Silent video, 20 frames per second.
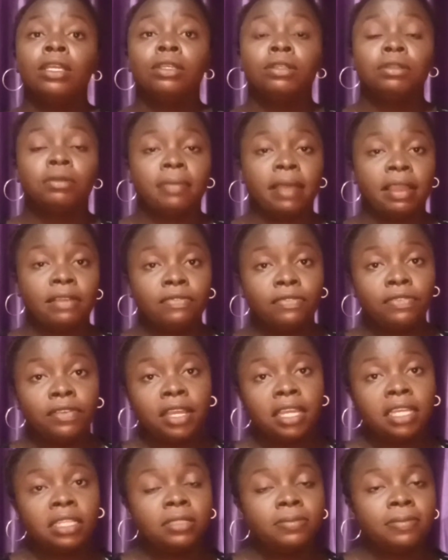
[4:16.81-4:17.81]
you know my
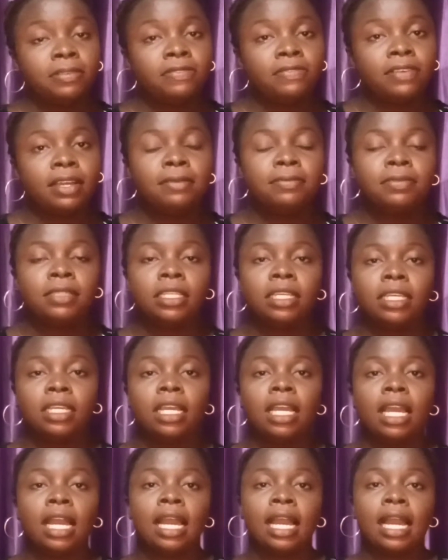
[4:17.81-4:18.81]
friends my family
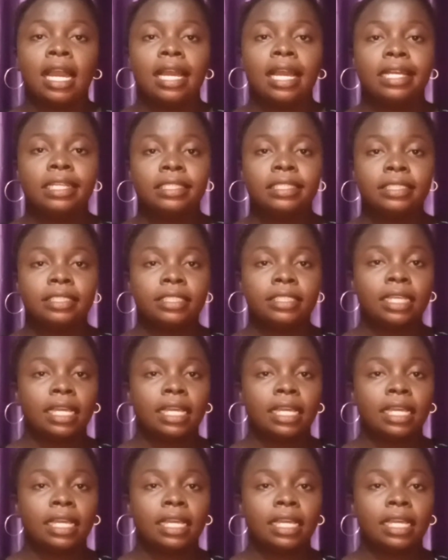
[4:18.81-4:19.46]
and